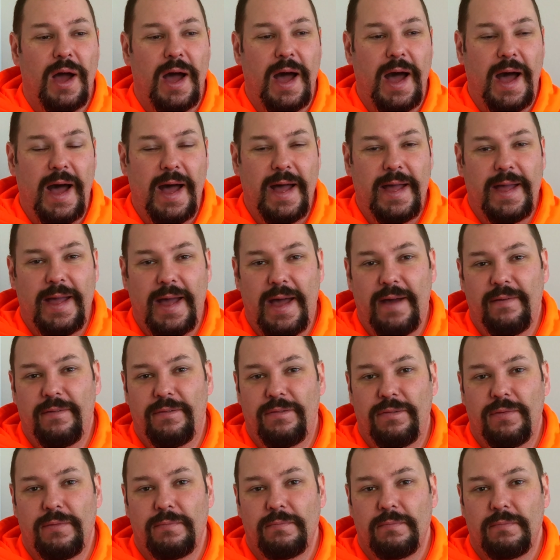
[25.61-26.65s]
I
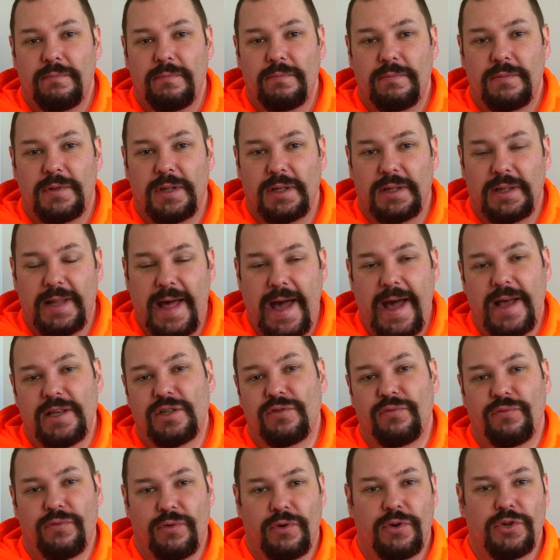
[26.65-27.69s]
have the
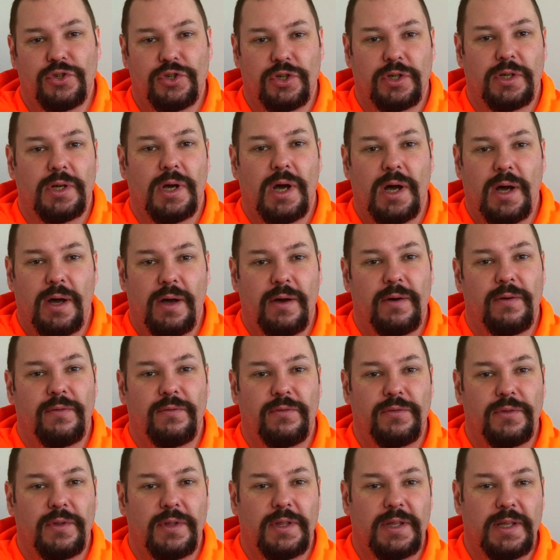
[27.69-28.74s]
last version
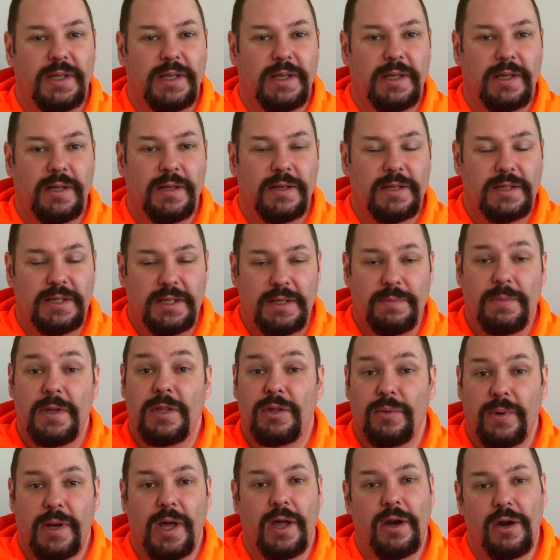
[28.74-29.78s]
of the
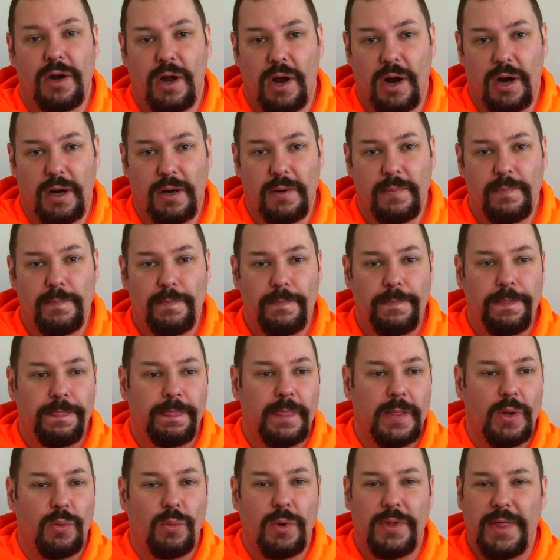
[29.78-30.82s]
CB300R
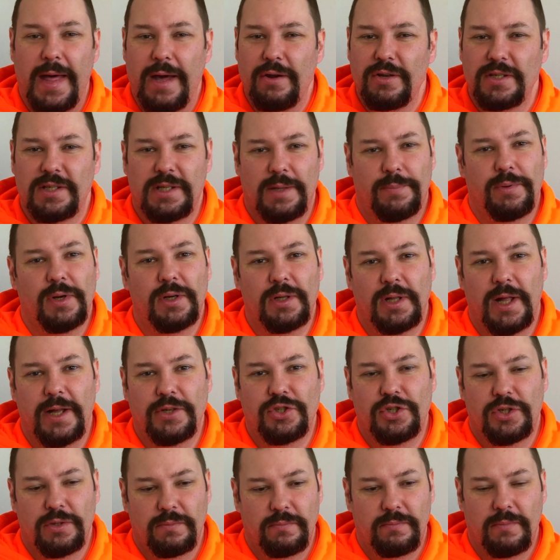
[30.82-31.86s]
without a slipper
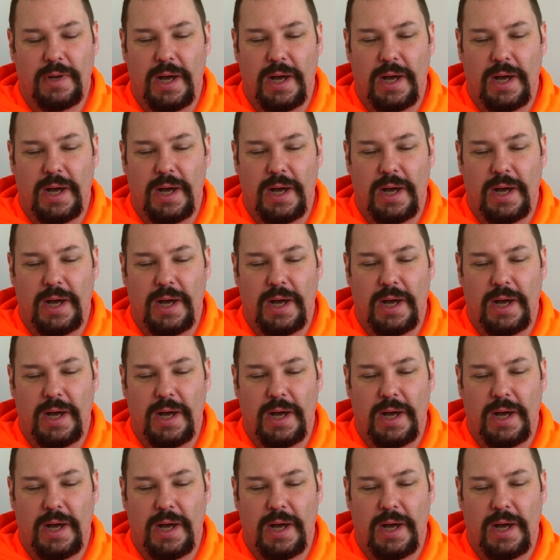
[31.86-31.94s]
clutch.